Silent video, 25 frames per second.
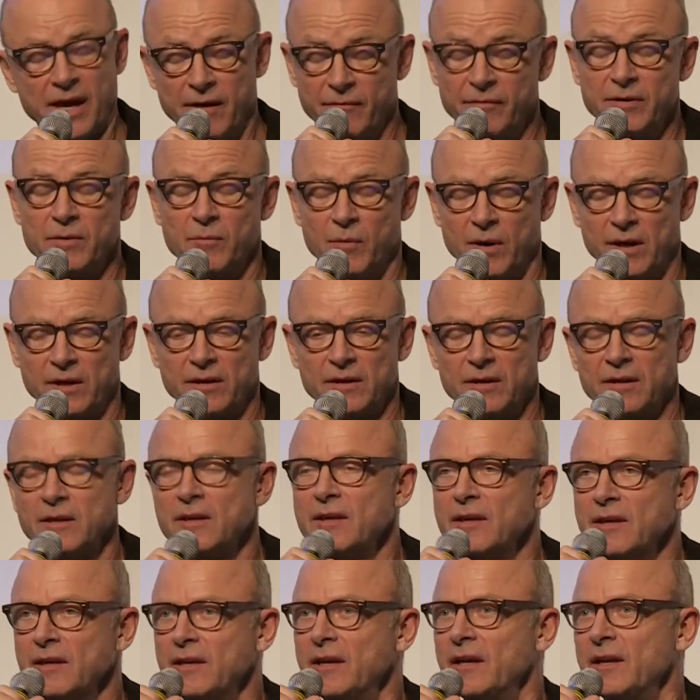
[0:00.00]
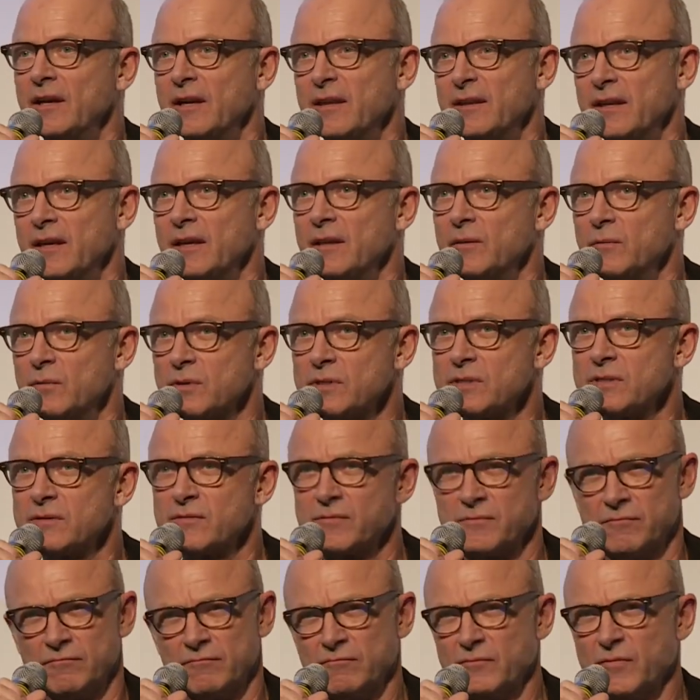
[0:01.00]
Everyone. And I think it
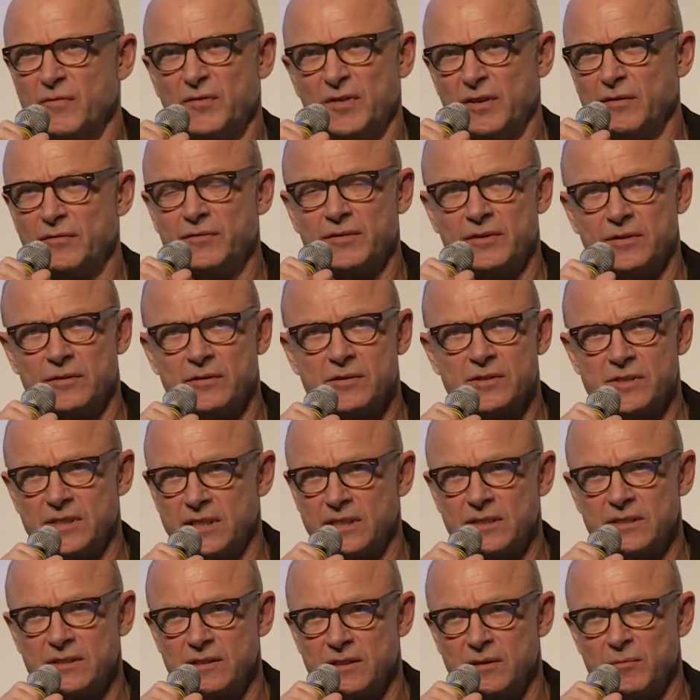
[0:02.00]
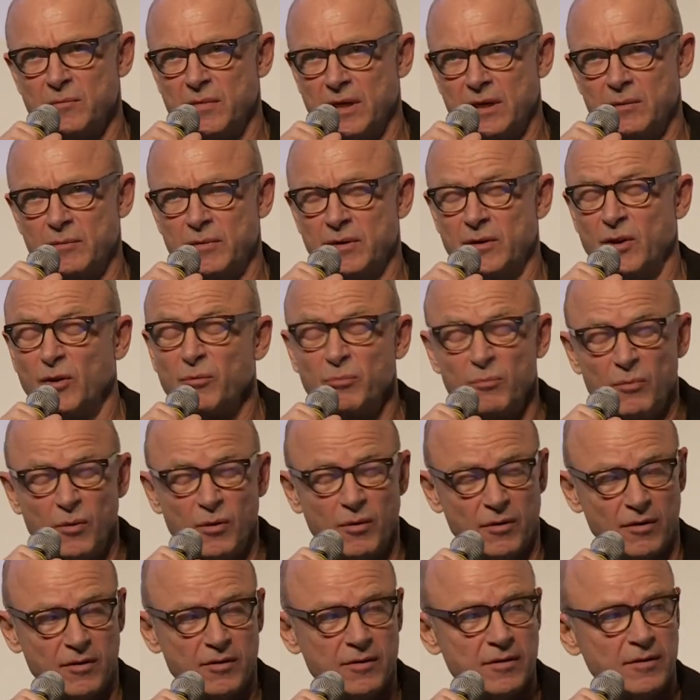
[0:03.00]
was 50 or 60 maybe, not
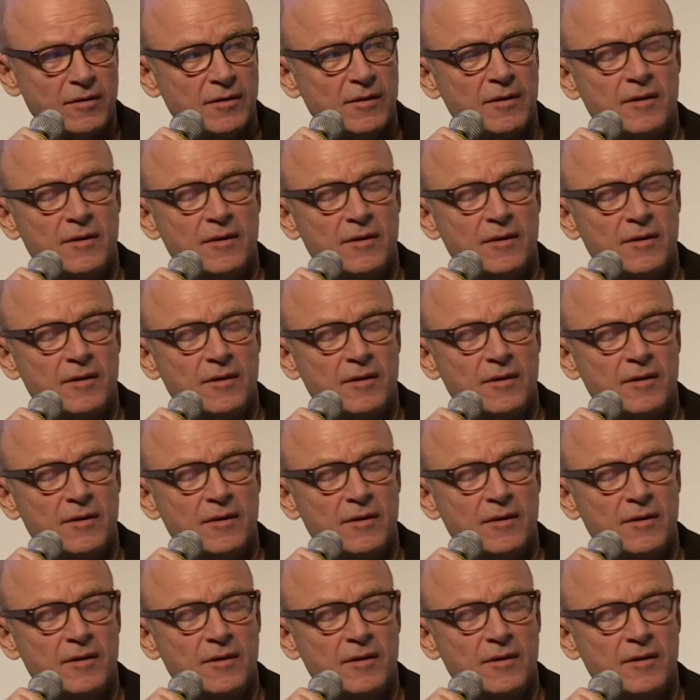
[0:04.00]
more.